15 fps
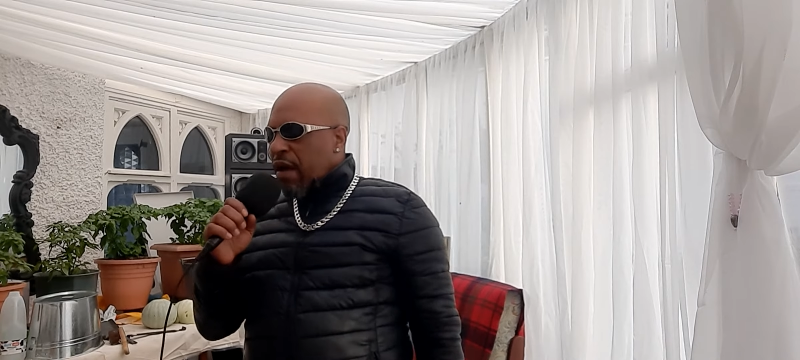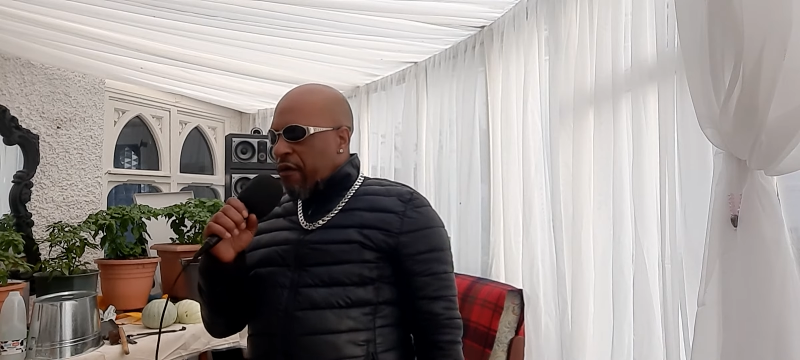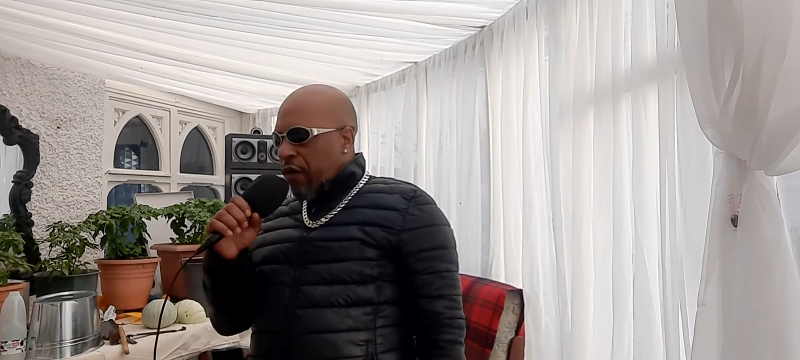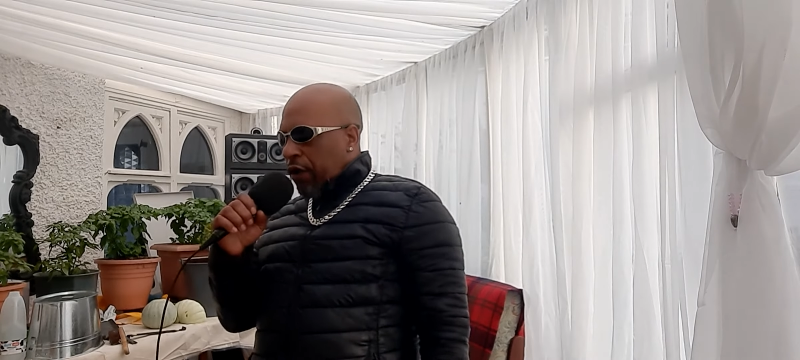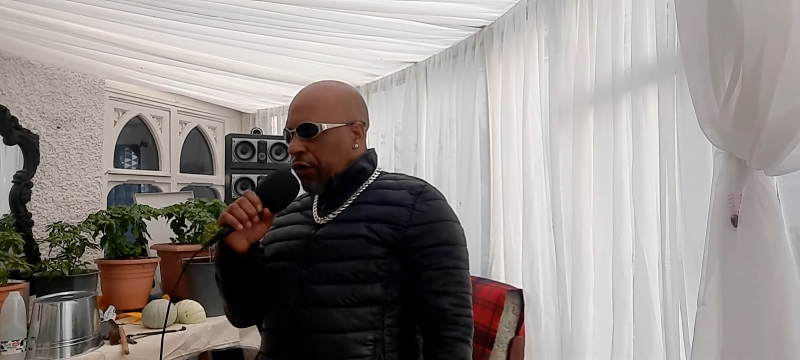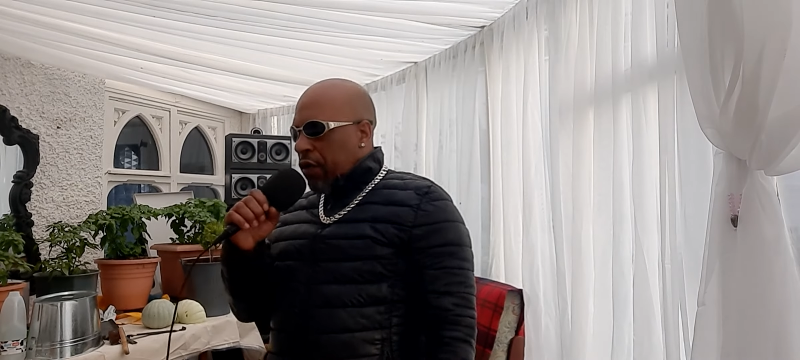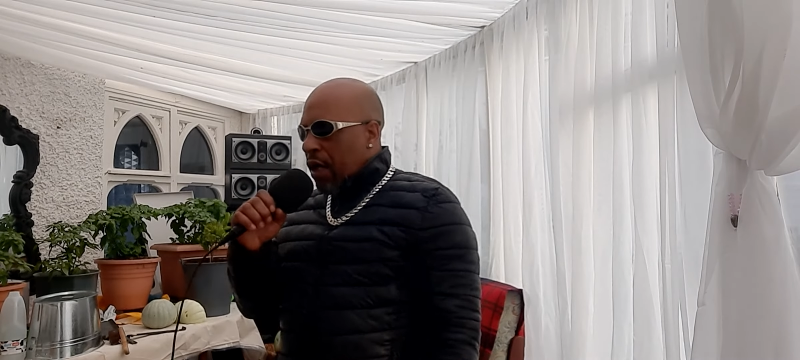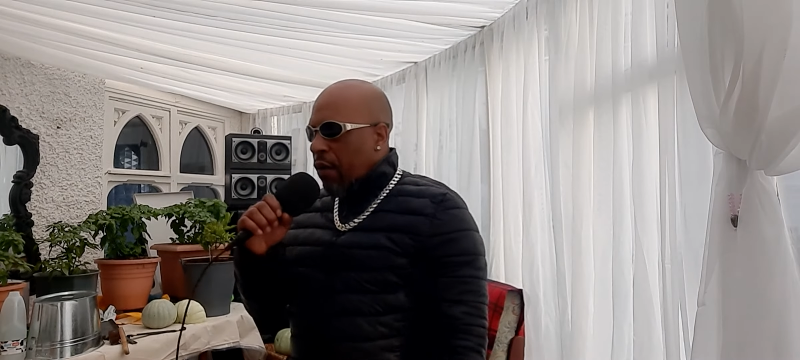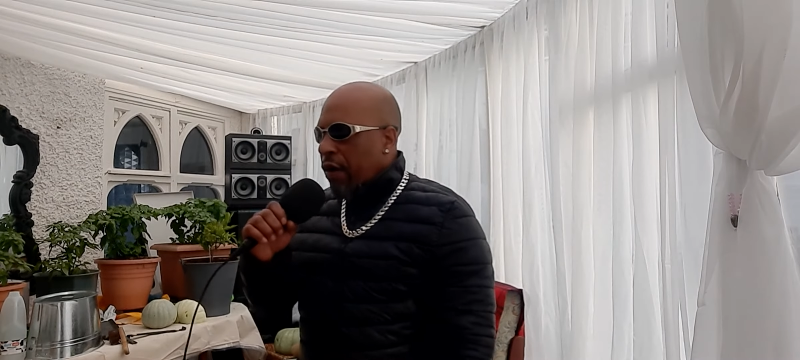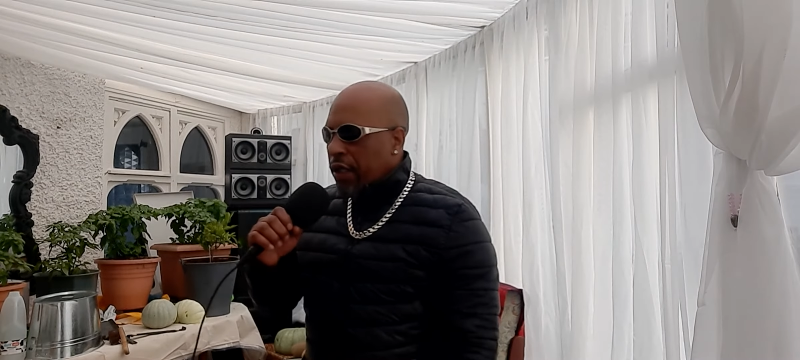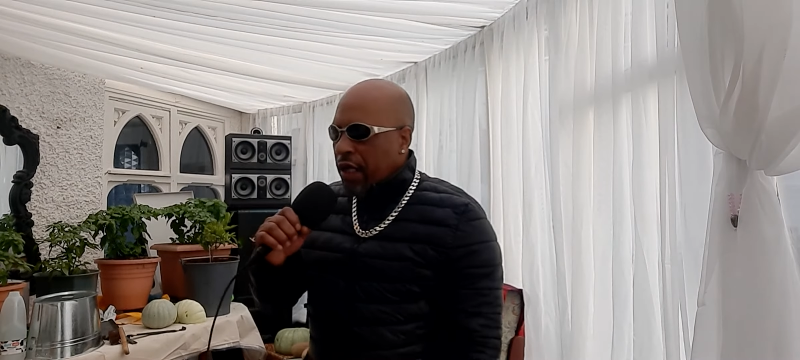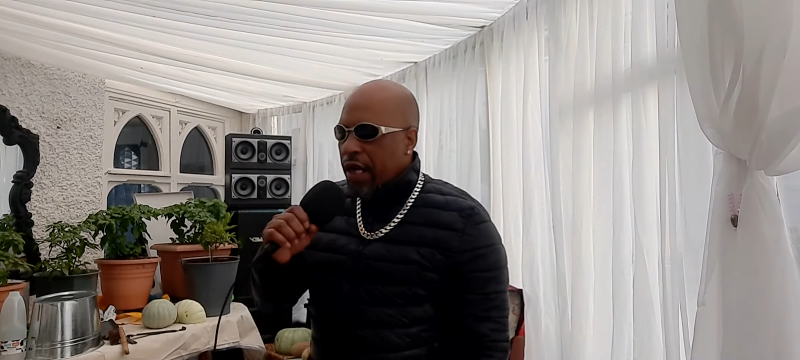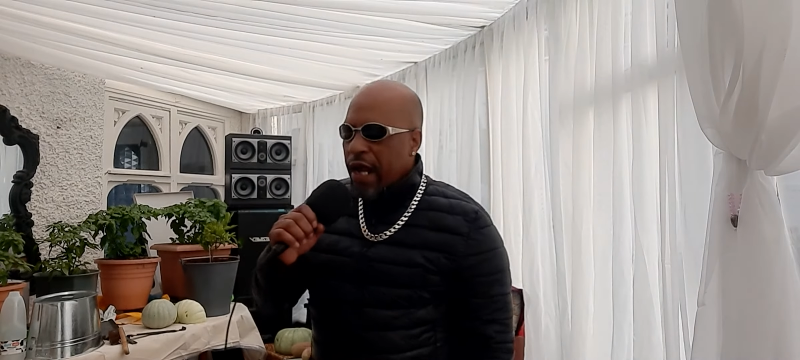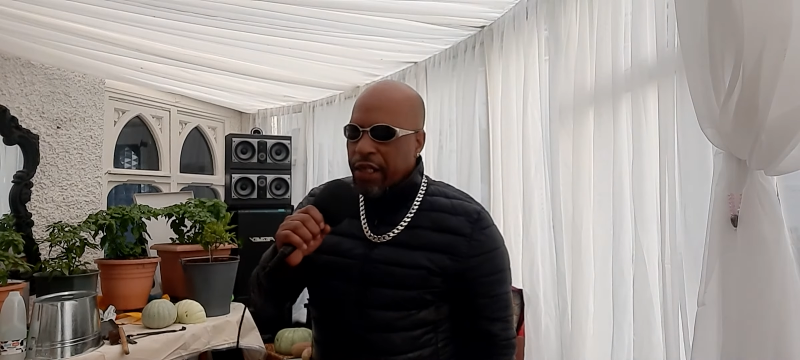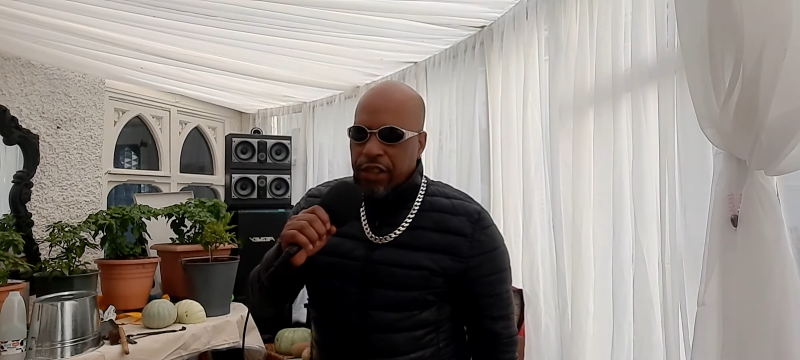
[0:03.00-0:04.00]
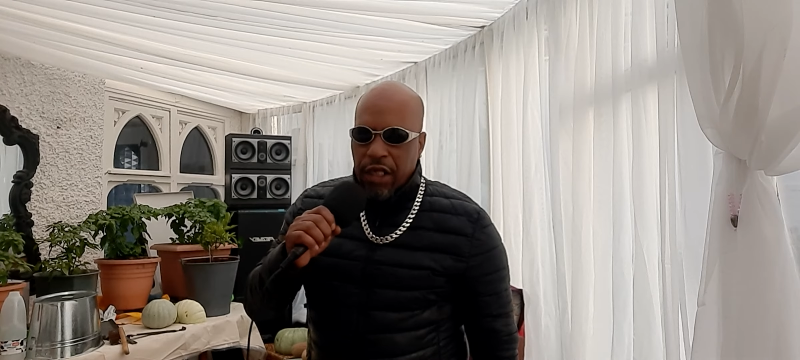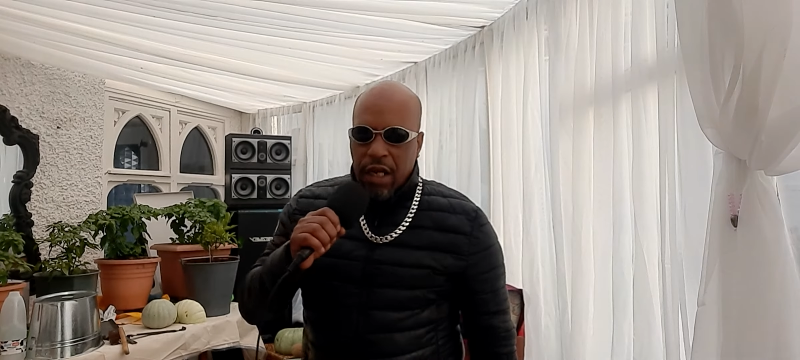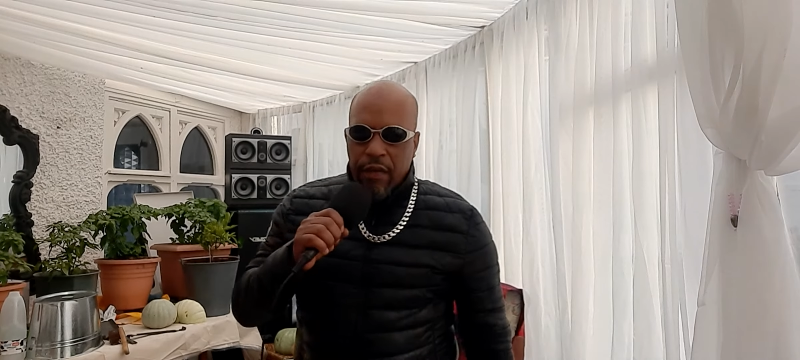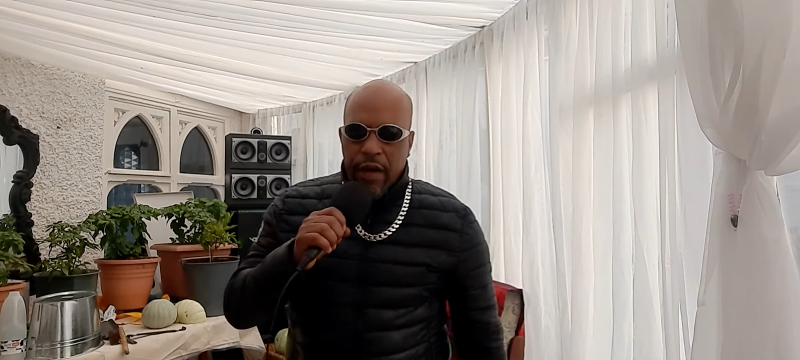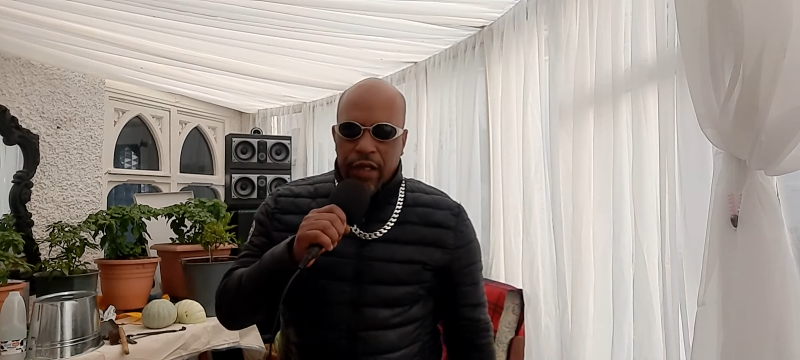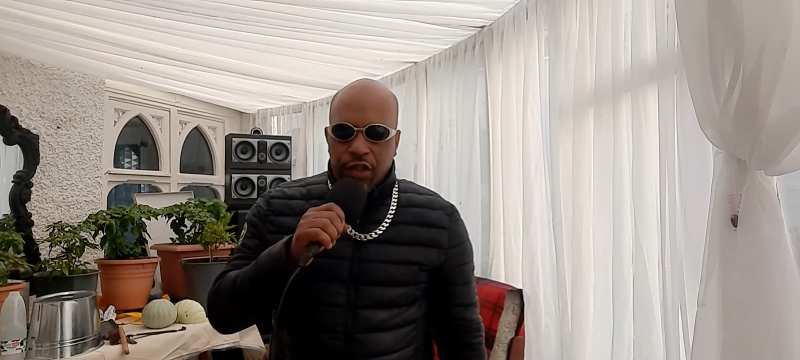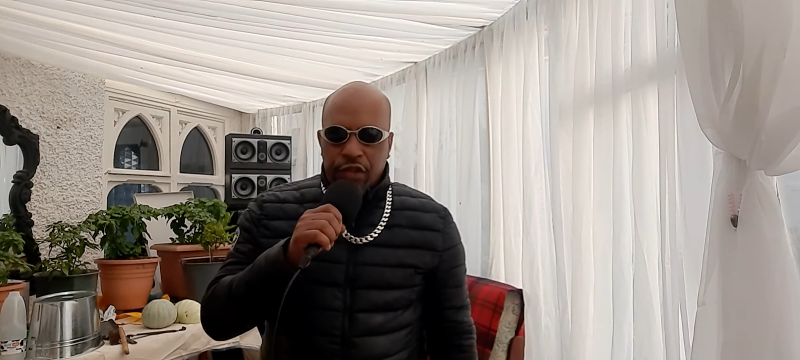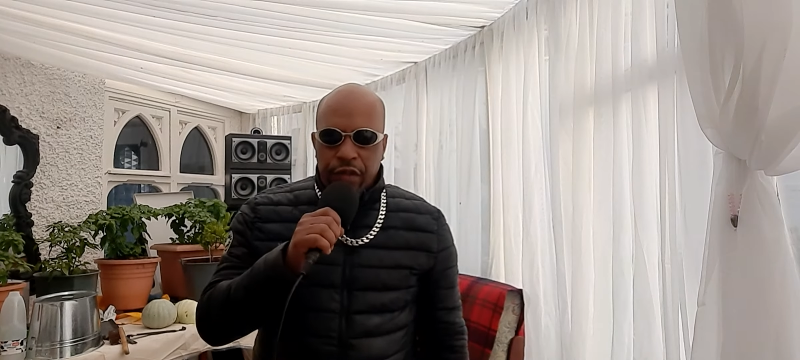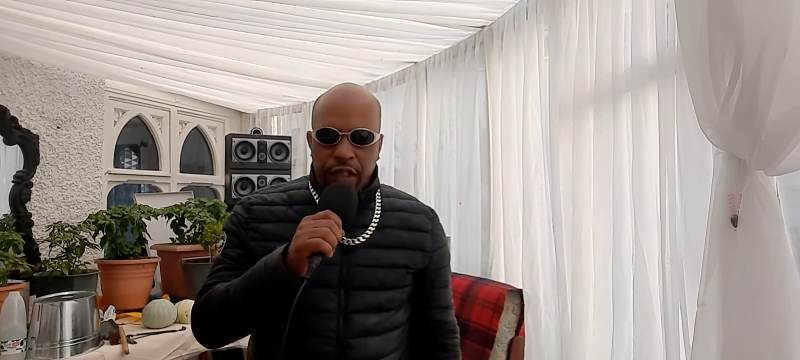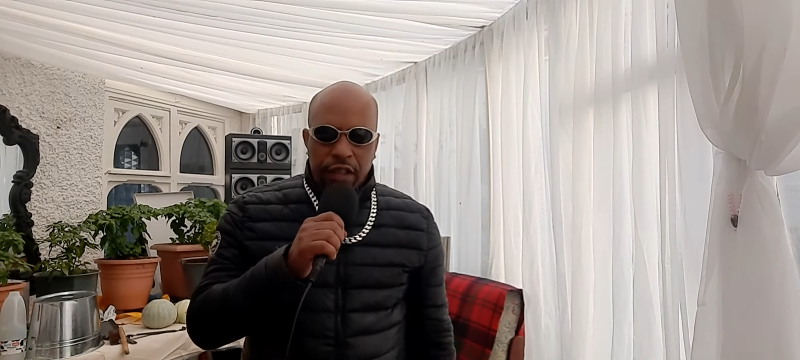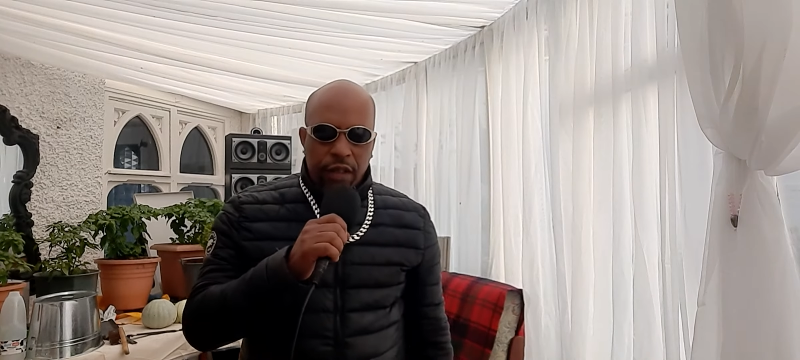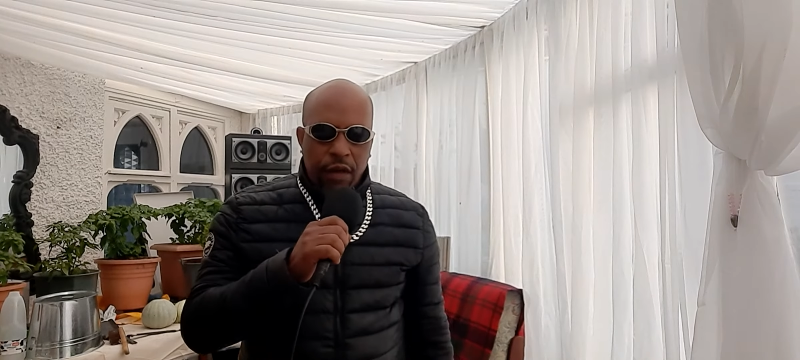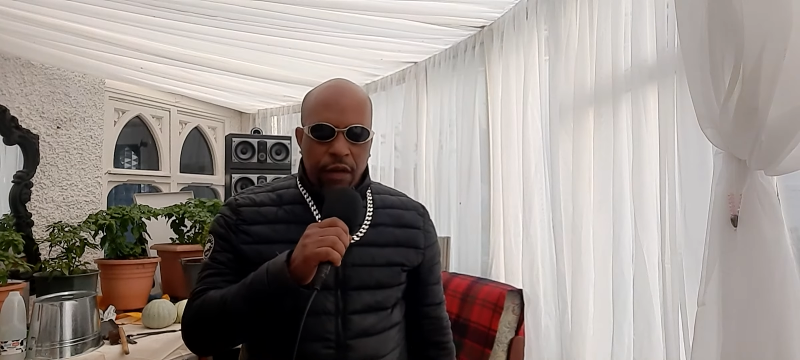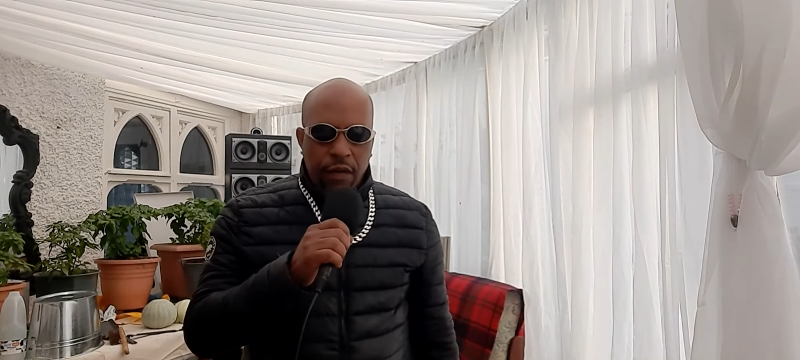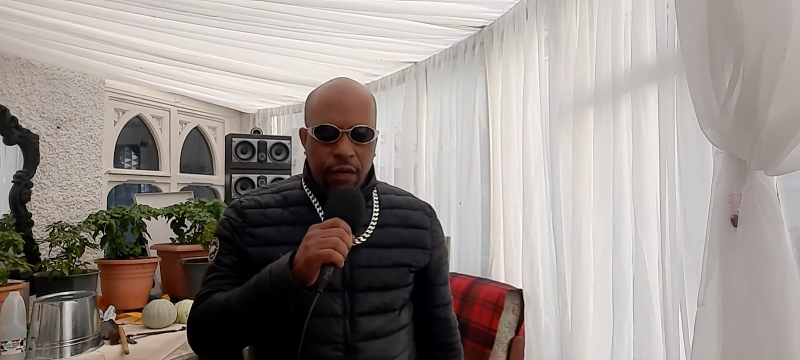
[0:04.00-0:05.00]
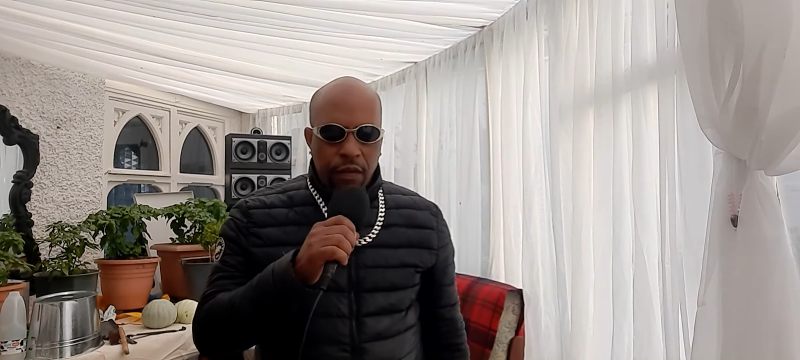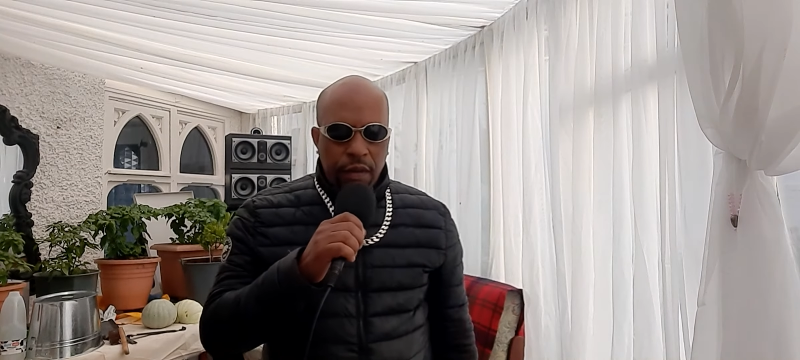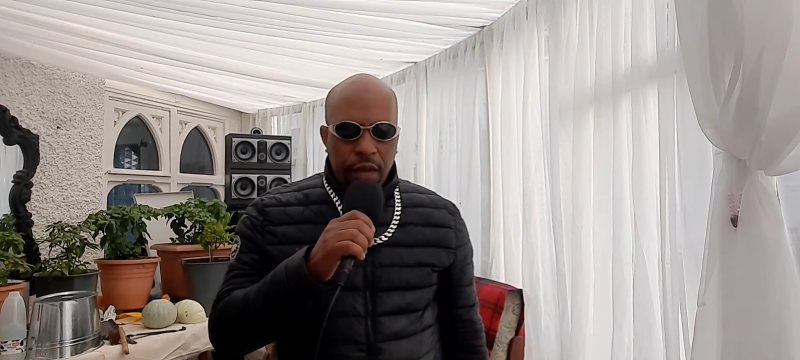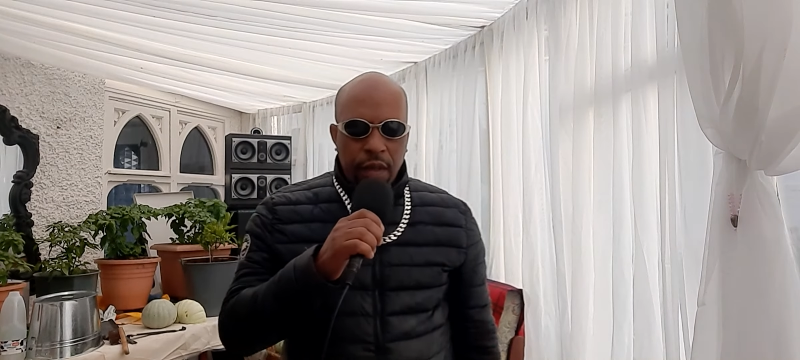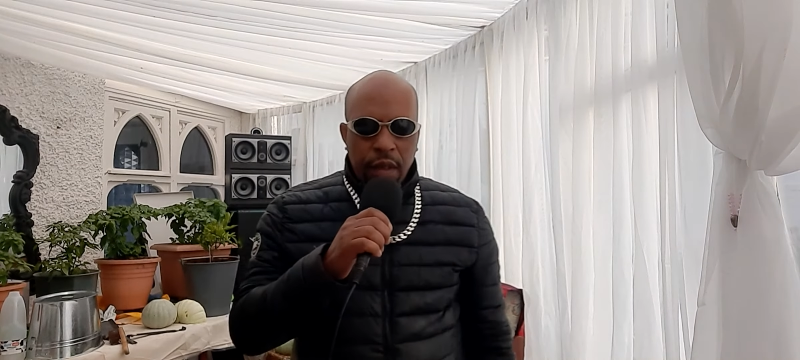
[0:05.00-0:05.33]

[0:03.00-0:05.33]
I forgot to do that one like General Trees now.